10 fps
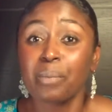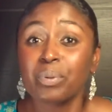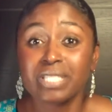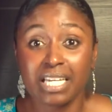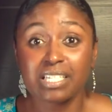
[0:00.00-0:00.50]

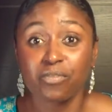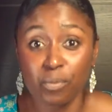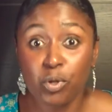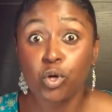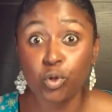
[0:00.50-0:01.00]
Unprotected
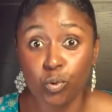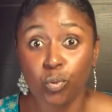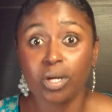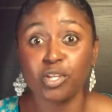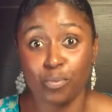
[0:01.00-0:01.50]
from
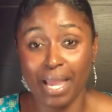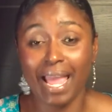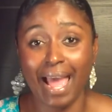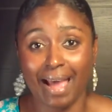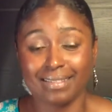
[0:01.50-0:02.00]
who, you
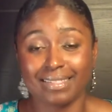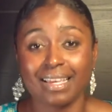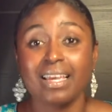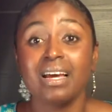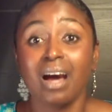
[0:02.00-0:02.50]
may
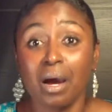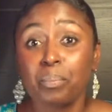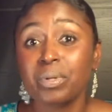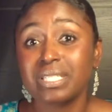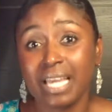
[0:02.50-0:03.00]
ask?
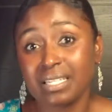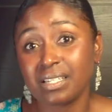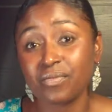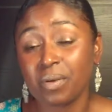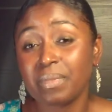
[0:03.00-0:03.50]

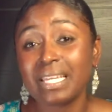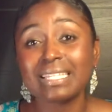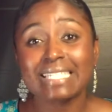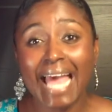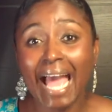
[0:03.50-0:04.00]
Unprotected from the
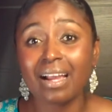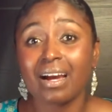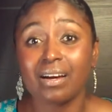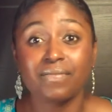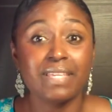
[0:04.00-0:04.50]

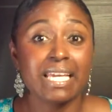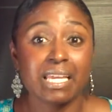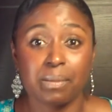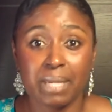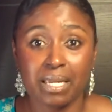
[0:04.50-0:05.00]
attack of the
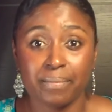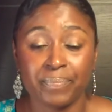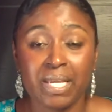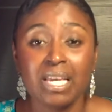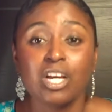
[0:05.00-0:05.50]
enemy,
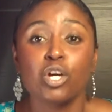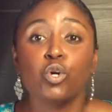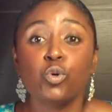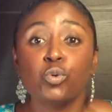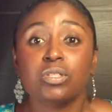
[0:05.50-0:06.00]

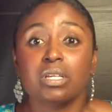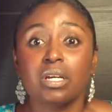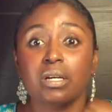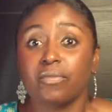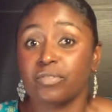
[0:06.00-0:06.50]
whose
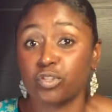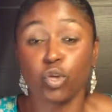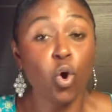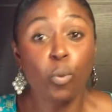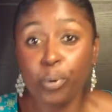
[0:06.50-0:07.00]

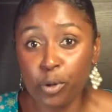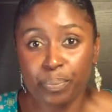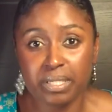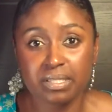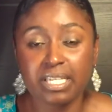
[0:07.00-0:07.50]
sole
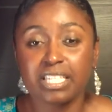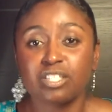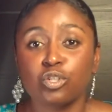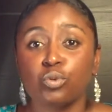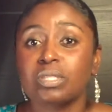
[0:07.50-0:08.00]
purpose
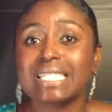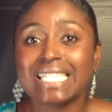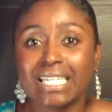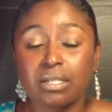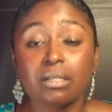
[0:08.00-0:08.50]
is to
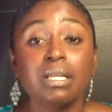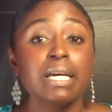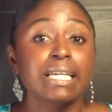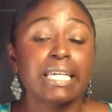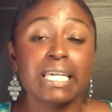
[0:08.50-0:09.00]
steal,
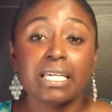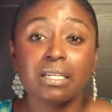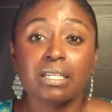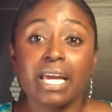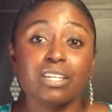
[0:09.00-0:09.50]

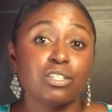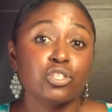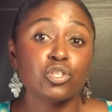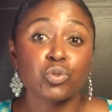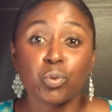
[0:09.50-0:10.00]
kill, and
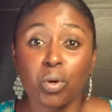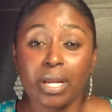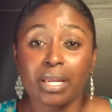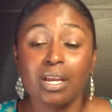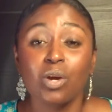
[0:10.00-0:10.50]

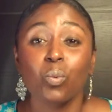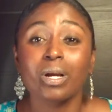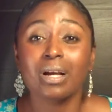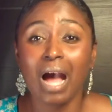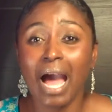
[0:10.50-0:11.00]
destroy
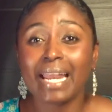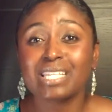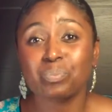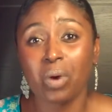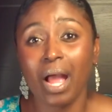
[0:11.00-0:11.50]
what God
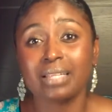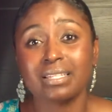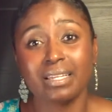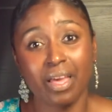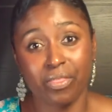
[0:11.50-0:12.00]
has
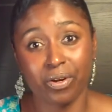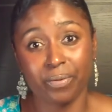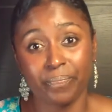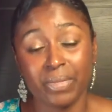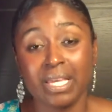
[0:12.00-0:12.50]
brought together.